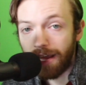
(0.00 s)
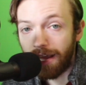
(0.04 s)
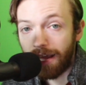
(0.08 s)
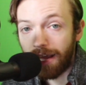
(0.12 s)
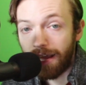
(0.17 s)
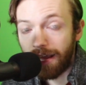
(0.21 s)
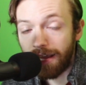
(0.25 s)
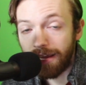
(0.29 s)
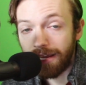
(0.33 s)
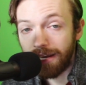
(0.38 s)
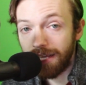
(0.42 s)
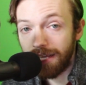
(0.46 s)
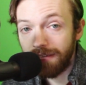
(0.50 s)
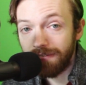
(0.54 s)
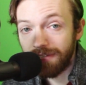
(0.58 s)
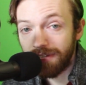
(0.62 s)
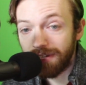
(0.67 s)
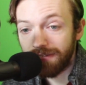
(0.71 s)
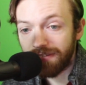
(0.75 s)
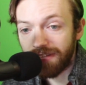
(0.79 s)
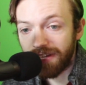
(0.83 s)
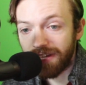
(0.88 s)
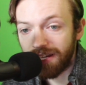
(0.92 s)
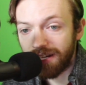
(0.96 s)
And even
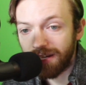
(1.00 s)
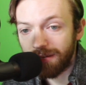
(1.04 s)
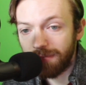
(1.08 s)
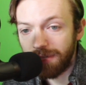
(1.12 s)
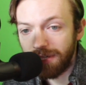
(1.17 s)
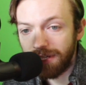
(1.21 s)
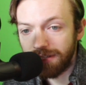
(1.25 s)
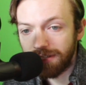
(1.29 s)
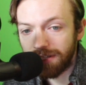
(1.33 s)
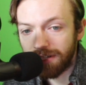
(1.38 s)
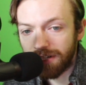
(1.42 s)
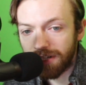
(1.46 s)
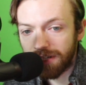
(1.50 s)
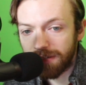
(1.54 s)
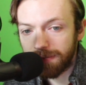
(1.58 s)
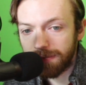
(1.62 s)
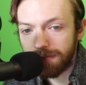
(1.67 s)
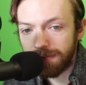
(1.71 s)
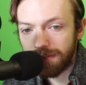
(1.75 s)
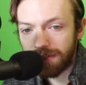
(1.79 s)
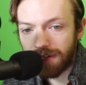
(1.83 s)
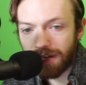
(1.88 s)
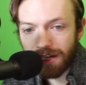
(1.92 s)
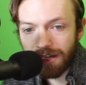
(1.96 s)
if they end up being
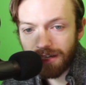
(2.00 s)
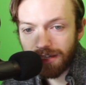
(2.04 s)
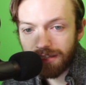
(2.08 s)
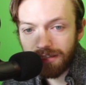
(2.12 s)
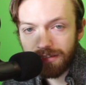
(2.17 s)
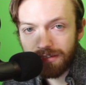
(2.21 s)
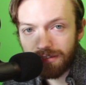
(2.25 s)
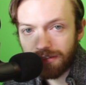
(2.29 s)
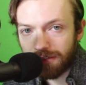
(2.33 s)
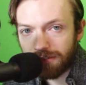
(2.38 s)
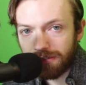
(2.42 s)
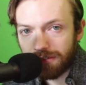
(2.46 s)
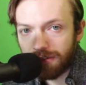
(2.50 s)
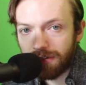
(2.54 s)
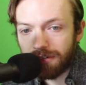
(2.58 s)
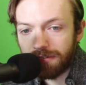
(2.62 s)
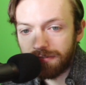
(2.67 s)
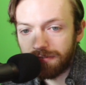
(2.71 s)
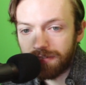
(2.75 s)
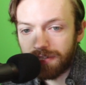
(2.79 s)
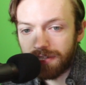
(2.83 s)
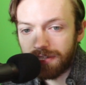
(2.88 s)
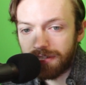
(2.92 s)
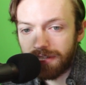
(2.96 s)
terrible, I
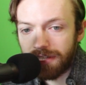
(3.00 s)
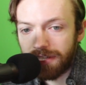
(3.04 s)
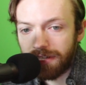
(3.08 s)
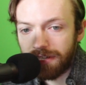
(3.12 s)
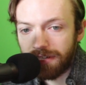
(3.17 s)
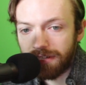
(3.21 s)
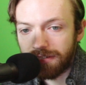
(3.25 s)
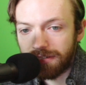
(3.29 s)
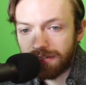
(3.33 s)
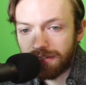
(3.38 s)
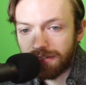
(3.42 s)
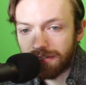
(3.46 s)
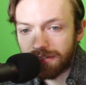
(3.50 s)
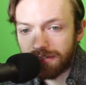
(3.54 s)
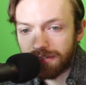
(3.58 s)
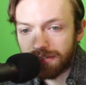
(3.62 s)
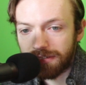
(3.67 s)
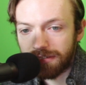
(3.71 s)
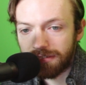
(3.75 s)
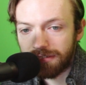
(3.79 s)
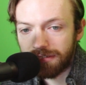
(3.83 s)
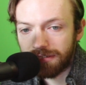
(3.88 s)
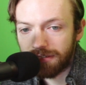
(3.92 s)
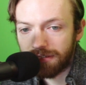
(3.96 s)
love that they
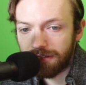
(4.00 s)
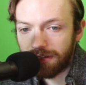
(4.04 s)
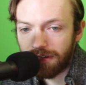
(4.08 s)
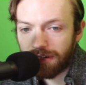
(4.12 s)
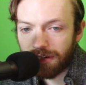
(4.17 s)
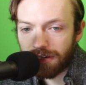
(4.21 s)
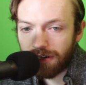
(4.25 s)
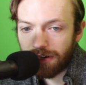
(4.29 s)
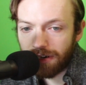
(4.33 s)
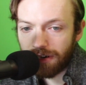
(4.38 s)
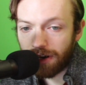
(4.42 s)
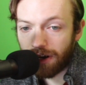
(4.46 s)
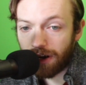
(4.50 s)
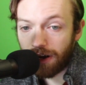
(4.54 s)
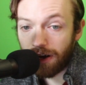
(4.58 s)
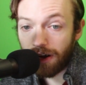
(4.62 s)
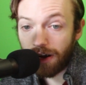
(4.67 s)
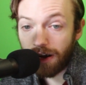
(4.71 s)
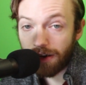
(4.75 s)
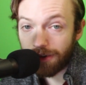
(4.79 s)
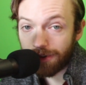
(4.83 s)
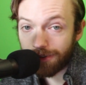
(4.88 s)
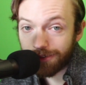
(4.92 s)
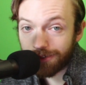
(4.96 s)
exist.
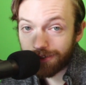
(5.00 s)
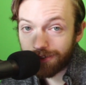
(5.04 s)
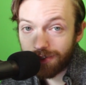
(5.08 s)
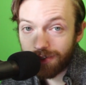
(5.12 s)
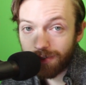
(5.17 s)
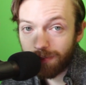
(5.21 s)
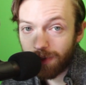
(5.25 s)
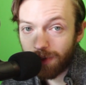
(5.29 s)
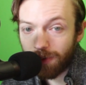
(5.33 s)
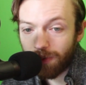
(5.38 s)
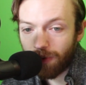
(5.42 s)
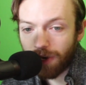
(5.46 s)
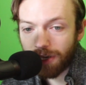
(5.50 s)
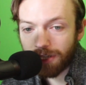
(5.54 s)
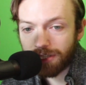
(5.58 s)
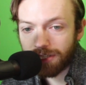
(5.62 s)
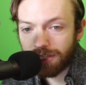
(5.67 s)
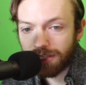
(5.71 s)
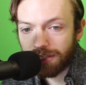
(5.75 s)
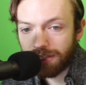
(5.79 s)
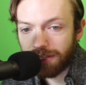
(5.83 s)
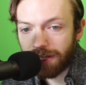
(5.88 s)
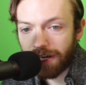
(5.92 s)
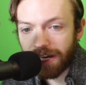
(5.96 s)
I'll still be
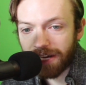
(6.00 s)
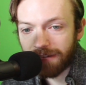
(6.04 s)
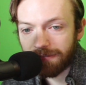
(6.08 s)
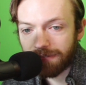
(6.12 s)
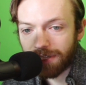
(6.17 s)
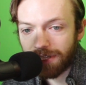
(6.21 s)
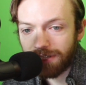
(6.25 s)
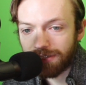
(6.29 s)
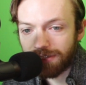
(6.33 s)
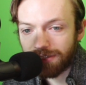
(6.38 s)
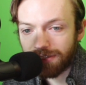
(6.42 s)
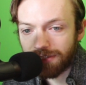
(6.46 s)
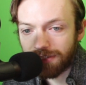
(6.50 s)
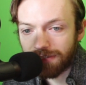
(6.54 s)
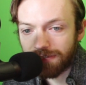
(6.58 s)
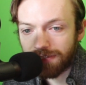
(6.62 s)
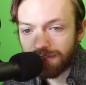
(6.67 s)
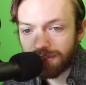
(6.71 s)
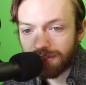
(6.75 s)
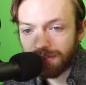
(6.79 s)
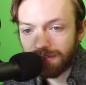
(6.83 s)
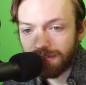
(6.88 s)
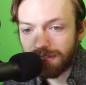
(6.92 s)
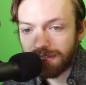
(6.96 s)
watching the adaptations of
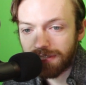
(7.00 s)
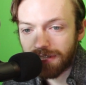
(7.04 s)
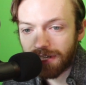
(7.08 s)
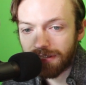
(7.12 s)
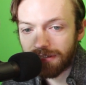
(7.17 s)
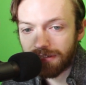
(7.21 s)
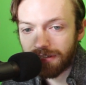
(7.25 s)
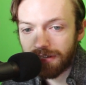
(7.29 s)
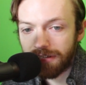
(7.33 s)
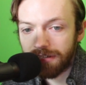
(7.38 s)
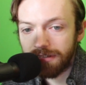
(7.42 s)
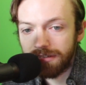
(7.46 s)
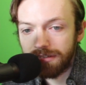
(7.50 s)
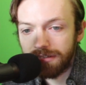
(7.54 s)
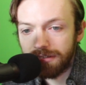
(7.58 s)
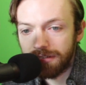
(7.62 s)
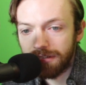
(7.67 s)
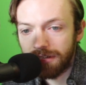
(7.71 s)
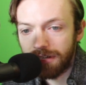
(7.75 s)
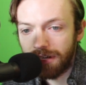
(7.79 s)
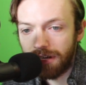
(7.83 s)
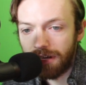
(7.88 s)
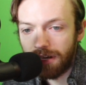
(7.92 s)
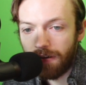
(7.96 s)
series I like,
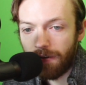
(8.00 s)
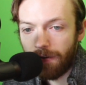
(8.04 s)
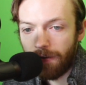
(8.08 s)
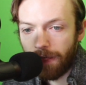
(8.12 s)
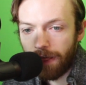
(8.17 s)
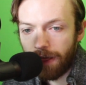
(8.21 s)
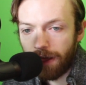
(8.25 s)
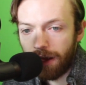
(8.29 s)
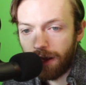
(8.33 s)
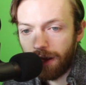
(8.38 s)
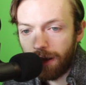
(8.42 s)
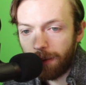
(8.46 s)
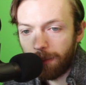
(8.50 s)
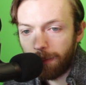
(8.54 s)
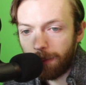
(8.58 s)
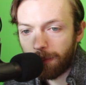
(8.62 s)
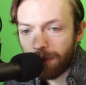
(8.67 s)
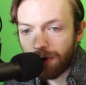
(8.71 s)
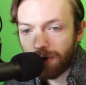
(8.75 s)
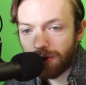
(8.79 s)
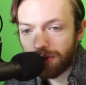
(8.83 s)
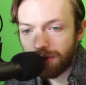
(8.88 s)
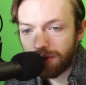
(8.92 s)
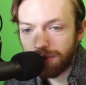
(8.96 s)

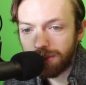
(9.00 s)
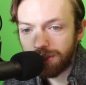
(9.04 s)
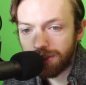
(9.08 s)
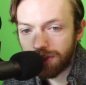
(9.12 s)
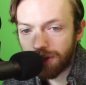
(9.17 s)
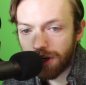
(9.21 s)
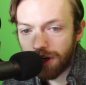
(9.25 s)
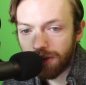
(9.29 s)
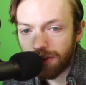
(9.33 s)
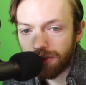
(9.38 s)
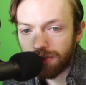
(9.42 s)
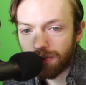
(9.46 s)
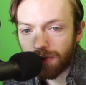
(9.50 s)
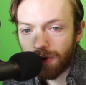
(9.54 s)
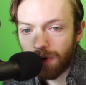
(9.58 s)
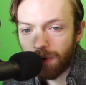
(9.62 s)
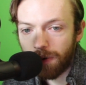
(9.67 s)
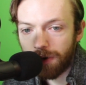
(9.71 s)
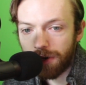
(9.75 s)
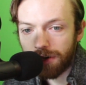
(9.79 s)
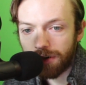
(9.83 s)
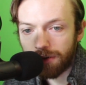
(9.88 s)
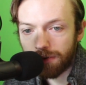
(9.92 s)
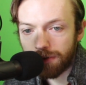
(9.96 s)
but I'll always try and throw
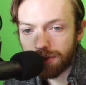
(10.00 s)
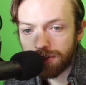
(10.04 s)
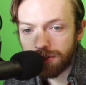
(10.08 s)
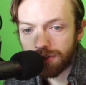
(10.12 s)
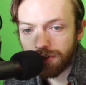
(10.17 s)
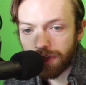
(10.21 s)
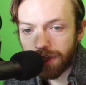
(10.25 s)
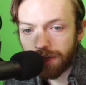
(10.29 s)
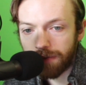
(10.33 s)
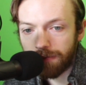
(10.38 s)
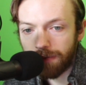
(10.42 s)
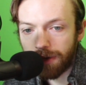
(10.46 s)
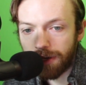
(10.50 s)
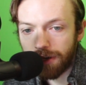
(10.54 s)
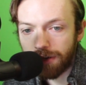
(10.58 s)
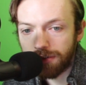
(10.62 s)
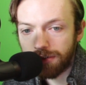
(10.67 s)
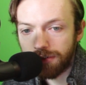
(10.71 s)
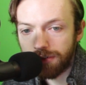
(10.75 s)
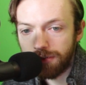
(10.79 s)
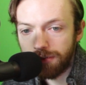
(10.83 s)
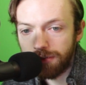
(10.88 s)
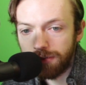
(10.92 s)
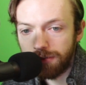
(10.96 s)
in an original anime or
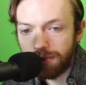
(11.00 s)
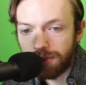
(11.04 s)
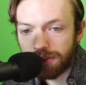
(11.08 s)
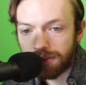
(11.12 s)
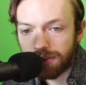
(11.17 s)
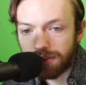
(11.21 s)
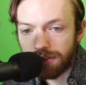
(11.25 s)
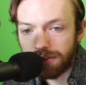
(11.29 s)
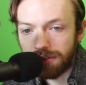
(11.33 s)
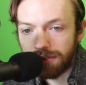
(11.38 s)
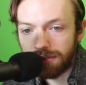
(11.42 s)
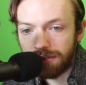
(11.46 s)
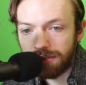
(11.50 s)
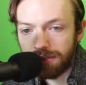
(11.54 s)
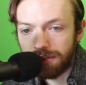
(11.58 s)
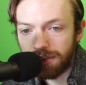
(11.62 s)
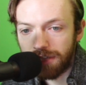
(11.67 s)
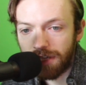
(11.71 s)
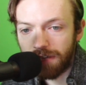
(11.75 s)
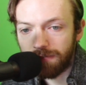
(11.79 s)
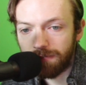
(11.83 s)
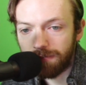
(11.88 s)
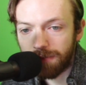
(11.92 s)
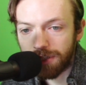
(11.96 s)
two just to
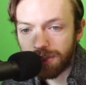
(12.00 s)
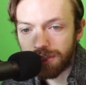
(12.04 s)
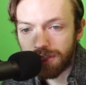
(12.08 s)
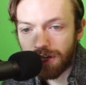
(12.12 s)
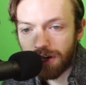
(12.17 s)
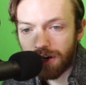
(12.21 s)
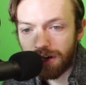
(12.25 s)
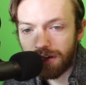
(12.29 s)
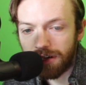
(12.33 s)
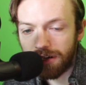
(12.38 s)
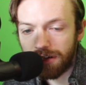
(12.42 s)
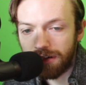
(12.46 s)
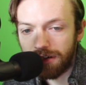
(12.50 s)
give them a shot.